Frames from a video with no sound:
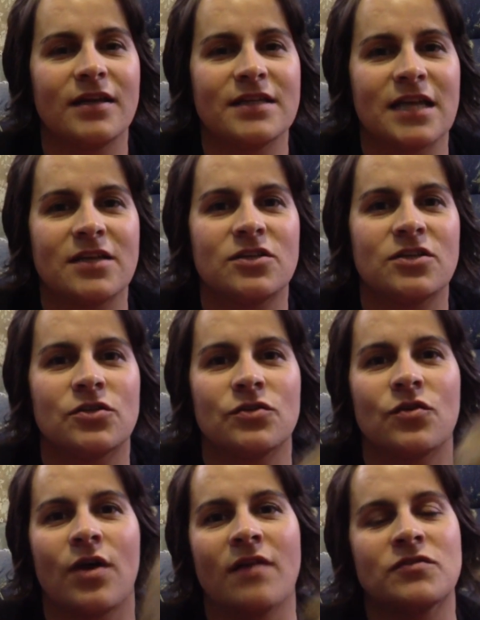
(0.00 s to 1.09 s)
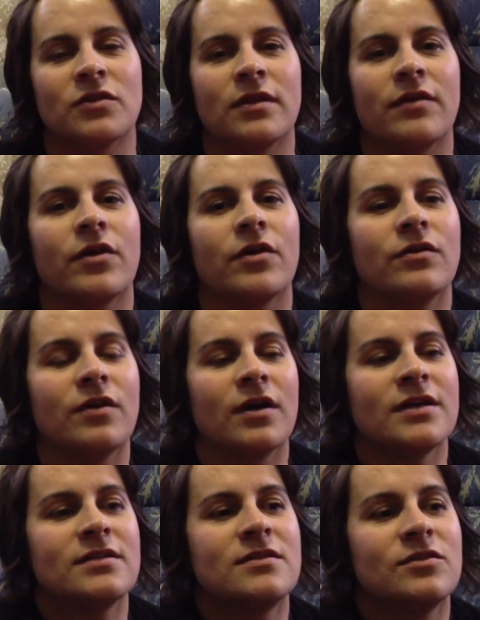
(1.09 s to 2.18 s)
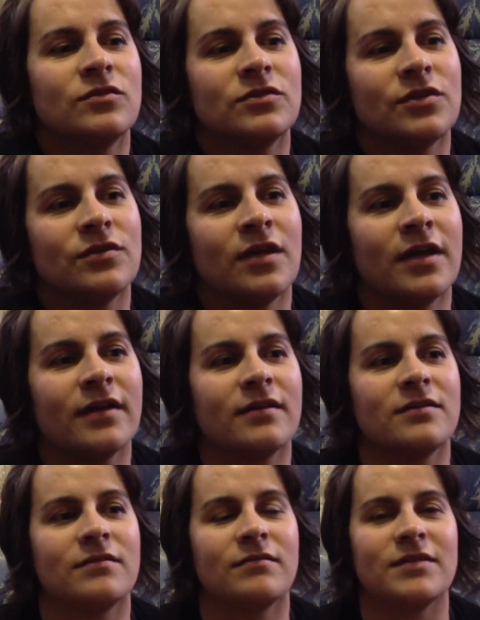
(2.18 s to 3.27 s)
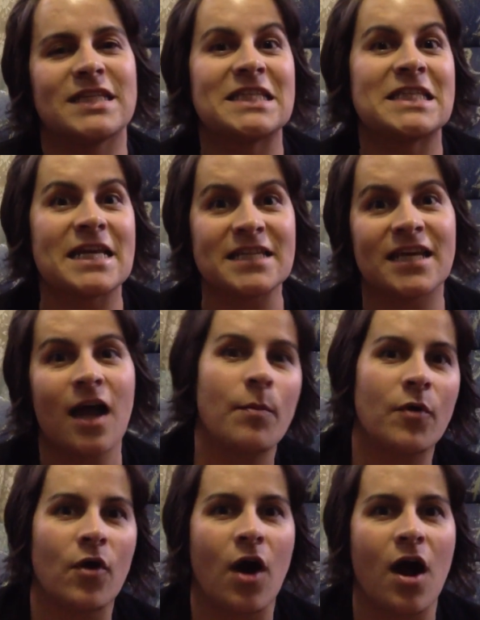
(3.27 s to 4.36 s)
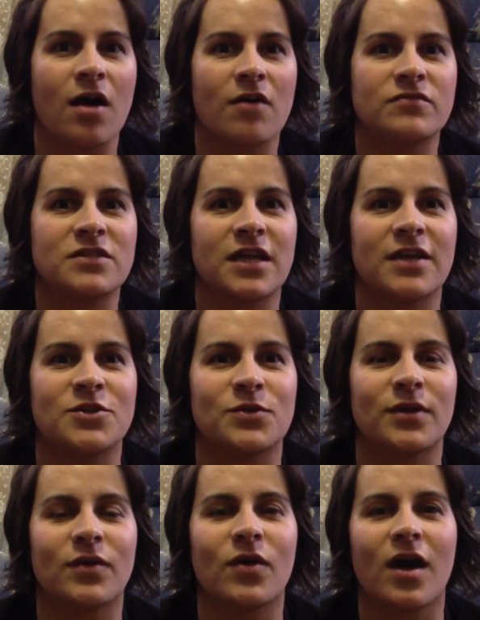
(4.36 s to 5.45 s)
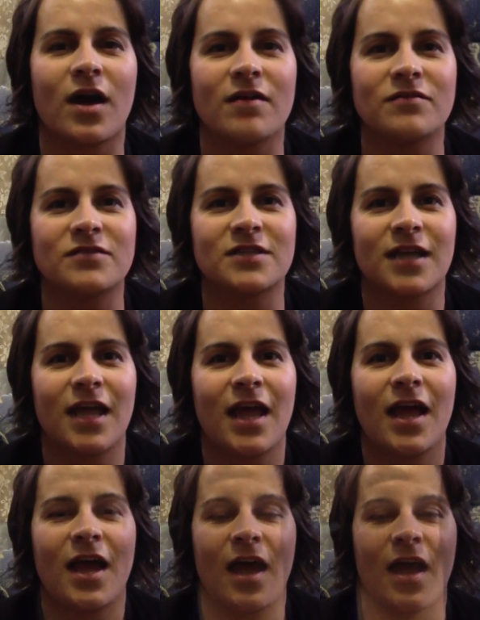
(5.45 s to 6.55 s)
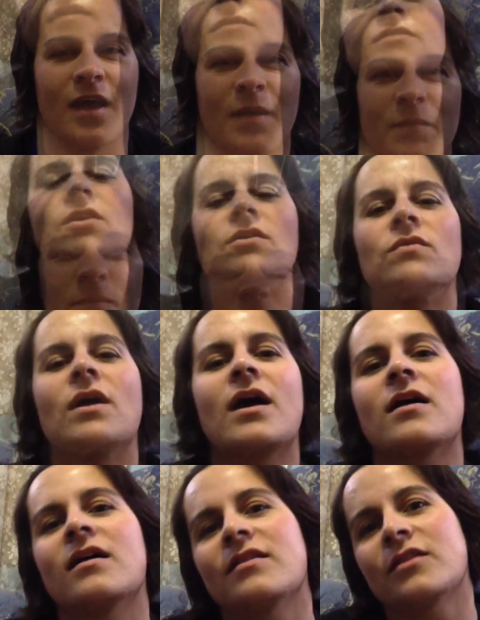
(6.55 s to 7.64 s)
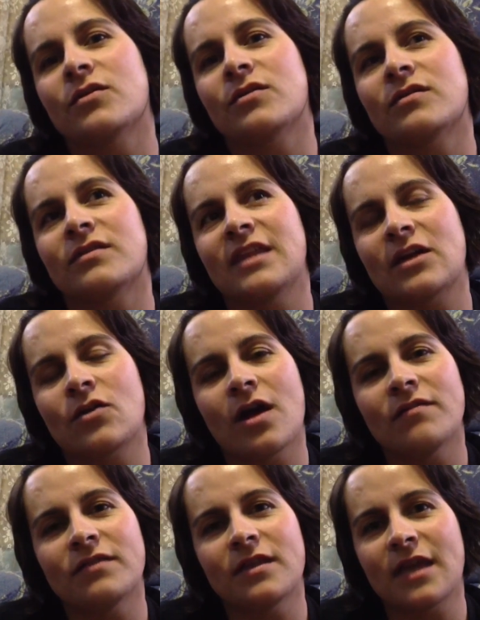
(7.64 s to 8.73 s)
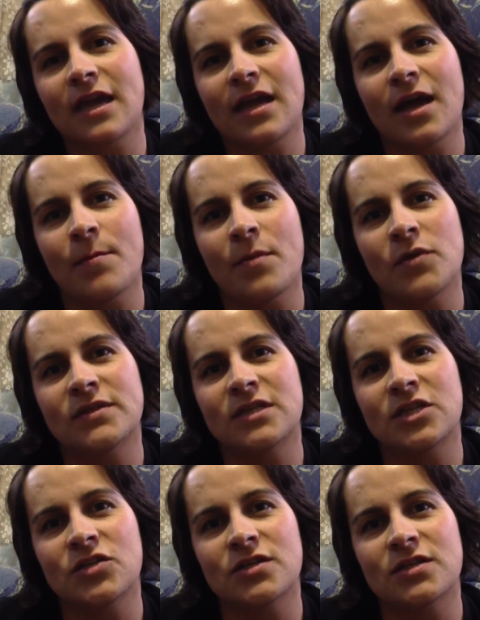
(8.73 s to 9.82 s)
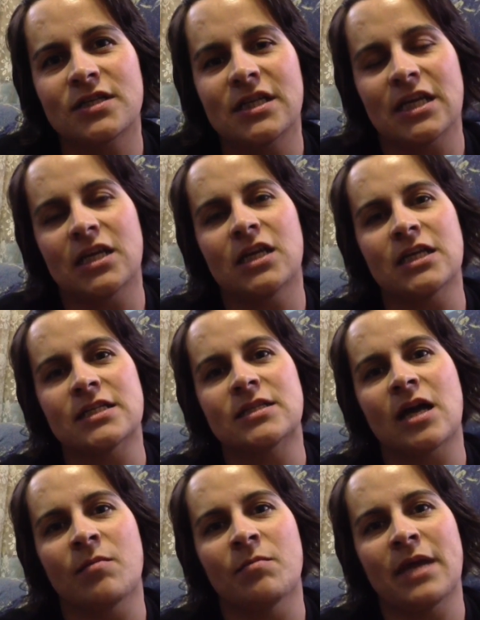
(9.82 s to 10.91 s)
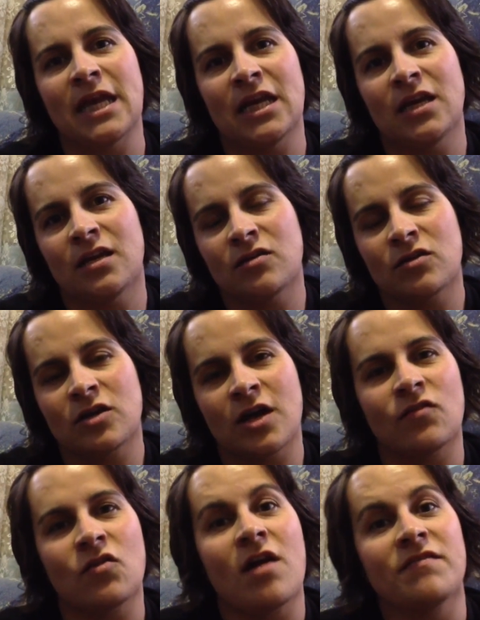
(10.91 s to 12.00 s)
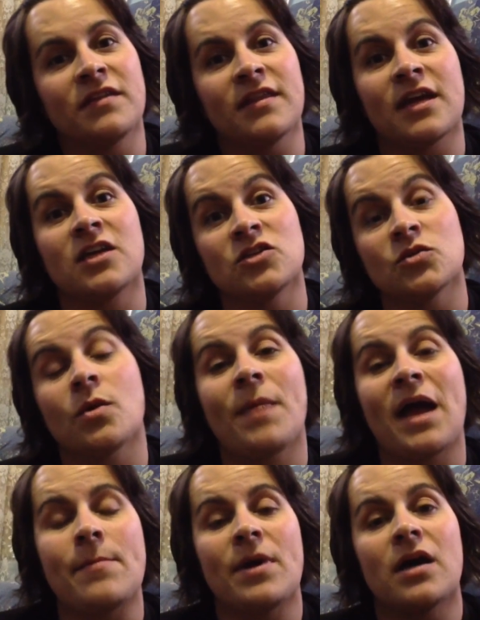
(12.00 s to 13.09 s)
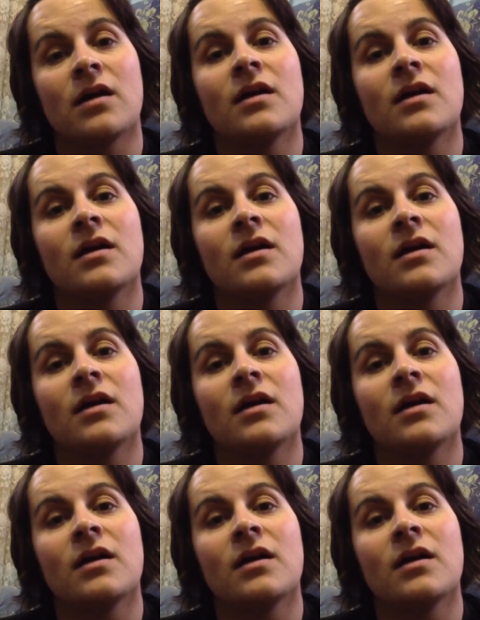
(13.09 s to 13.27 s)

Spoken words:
tend to do craft on their own. I still don't like setting up craft and doing craft. The craft that they are most interested in is any kind of craft that they can do on paper.